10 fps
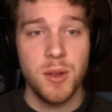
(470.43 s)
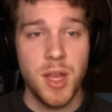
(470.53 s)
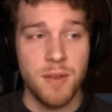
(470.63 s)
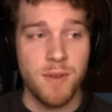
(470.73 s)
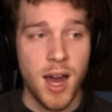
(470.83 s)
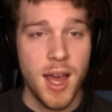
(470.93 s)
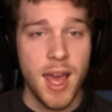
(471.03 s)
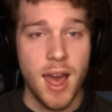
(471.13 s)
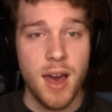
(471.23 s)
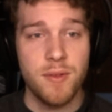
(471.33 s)
If I
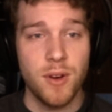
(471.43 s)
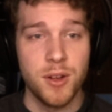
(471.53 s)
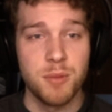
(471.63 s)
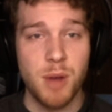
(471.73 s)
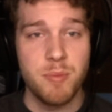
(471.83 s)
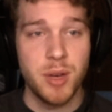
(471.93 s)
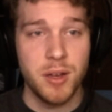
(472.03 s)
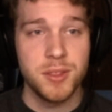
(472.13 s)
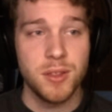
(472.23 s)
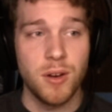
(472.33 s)
have under my
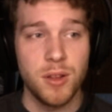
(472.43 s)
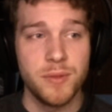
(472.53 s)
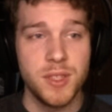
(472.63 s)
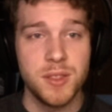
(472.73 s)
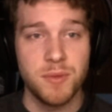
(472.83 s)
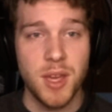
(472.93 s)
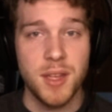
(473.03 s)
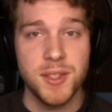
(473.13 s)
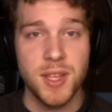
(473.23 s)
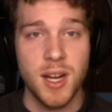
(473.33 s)
belt all of these
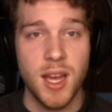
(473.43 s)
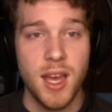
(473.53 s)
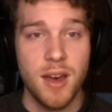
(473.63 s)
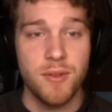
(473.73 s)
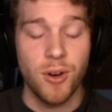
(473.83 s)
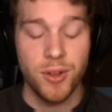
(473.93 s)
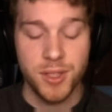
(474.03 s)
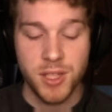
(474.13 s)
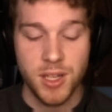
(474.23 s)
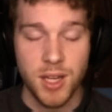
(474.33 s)
events and I have all
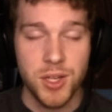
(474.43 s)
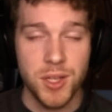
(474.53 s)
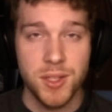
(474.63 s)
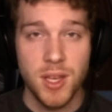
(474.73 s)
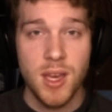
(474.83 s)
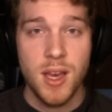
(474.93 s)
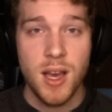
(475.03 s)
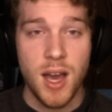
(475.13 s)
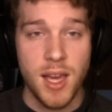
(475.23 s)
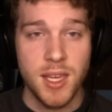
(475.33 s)
these connections,
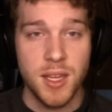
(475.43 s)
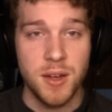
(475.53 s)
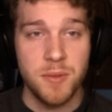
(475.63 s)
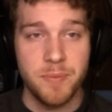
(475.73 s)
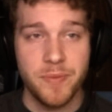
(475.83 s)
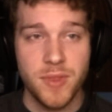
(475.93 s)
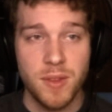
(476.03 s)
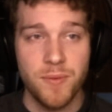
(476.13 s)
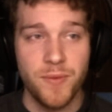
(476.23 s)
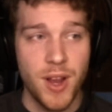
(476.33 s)
I can
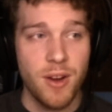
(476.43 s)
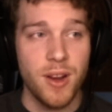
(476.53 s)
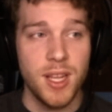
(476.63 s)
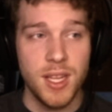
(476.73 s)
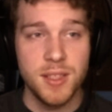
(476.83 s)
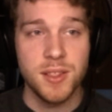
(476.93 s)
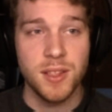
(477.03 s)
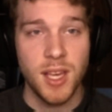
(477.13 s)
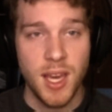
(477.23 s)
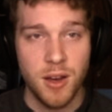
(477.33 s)
very
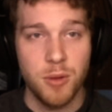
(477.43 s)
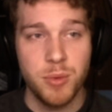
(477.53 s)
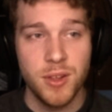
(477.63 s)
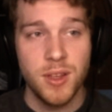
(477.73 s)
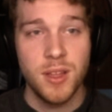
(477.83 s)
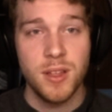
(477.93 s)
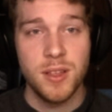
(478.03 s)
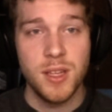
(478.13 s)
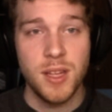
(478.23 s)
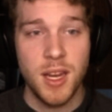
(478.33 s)
easily help
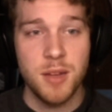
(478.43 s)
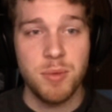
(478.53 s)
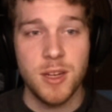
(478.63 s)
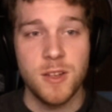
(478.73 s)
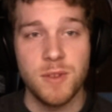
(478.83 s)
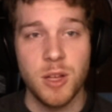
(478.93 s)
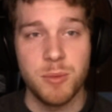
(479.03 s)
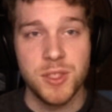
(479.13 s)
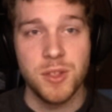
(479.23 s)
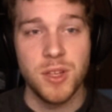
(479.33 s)
independent
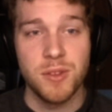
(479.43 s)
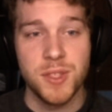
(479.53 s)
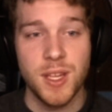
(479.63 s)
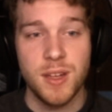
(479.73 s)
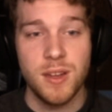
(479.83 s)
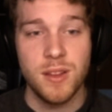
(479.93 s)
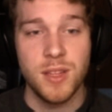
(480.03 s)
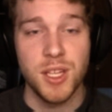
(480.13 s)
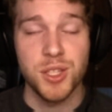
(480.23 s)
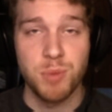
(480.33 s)
development studios get
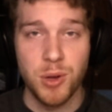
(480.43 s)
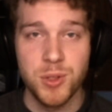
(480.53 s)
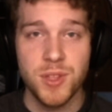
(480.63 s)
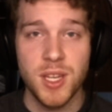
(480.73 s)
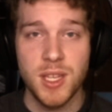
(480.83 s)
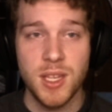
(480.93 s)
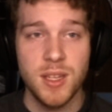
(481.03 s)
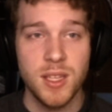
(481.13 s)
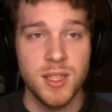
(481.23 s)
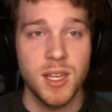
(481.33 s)
the exposure they
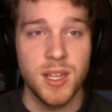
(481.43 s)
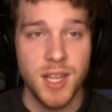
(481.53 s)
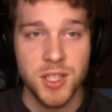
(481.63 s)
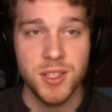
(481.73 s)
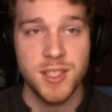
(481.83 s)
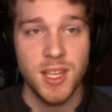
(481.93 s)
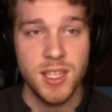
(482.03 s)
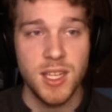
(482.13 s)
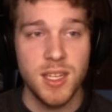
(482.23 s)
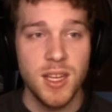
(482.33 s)
need, get the connections they
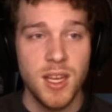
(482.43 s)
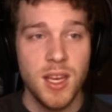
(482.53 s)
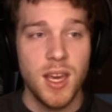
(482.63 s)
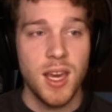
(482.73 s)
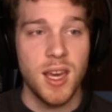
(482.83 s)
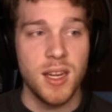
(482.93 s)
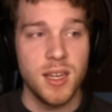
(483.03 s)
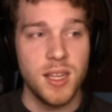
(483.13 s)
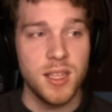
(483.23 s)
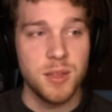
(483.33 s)
need,
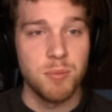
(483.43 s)
and get the